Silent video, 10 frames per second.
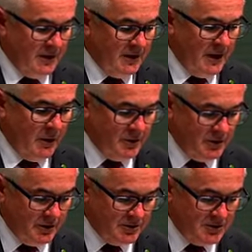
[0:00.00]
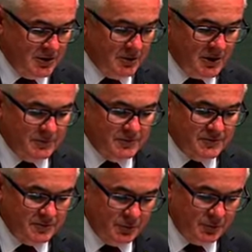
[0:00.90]
Now, I would like to share a couple of
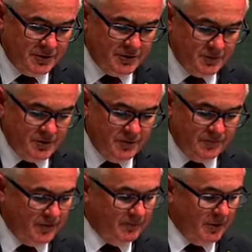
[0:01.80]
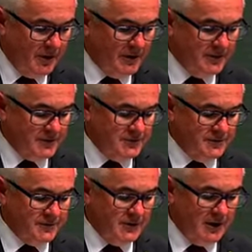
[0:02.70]
stories with you from my electorate of
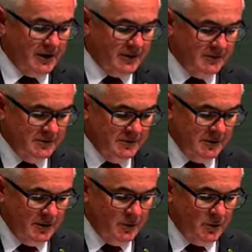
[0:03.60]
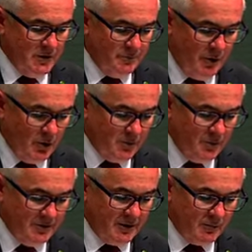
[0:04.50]
Clark, where the bulk
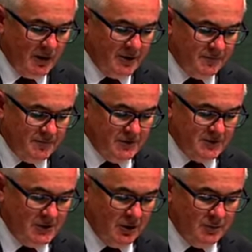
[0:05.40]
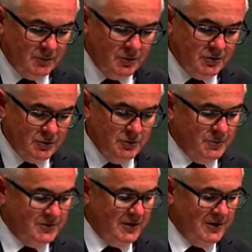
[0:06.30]
billing rate of
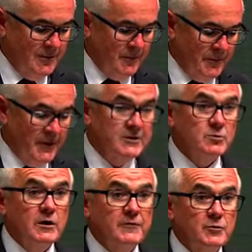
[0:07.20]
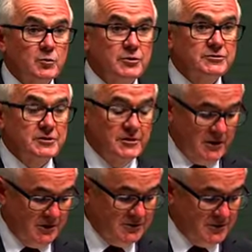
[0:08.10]
69.2% is one of the worst in the
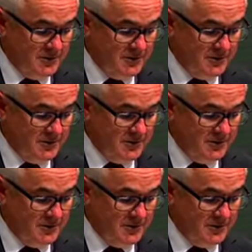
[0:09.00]
country.